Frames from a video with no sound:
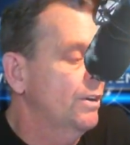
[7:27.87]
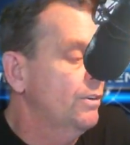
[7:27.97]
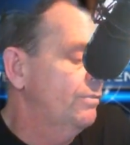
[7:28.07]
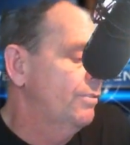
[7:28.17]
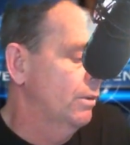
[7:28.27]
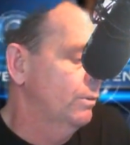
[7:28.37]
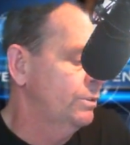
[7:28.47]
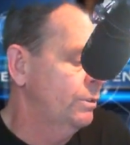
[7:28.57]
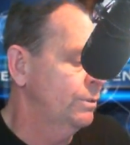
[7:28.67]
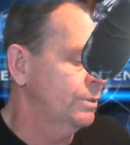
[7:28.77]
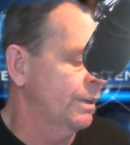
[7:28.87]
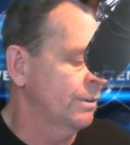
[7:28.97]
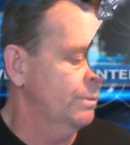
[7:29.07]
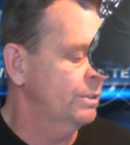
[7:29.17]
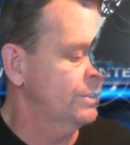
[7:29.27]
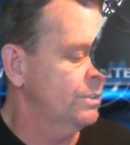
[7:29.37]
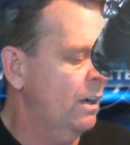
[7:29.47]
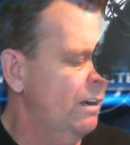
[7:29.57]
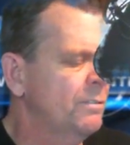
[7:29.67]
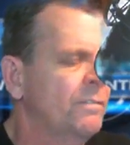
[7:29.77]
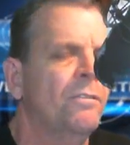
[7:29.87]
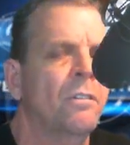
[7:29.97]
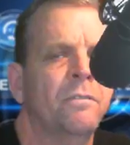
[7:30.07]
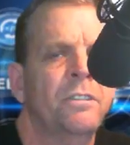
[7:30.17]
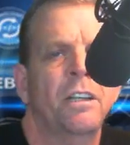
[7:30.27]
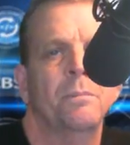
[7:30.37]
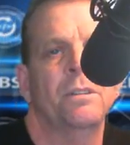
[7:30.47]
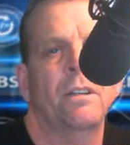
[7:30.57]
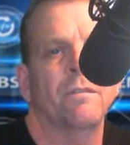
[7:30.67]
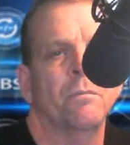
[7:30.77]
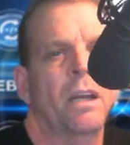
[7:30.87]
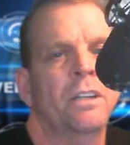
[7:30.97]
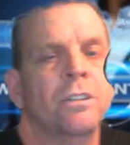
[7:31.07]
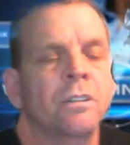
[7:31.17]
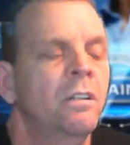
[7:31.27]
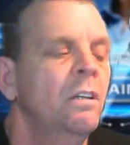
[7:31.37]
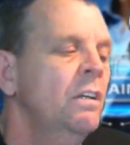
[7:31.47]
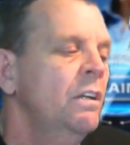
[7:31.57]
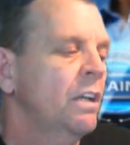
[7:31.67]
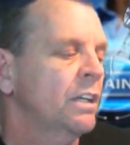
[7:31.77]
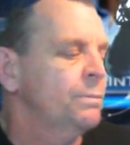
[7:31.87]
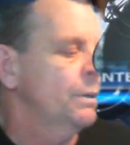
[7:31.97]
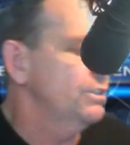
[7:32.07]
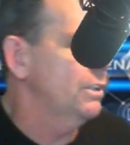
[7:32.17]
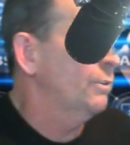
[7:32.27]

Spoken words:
I do follow his newsletter, which is often full of tips and information, especially if you're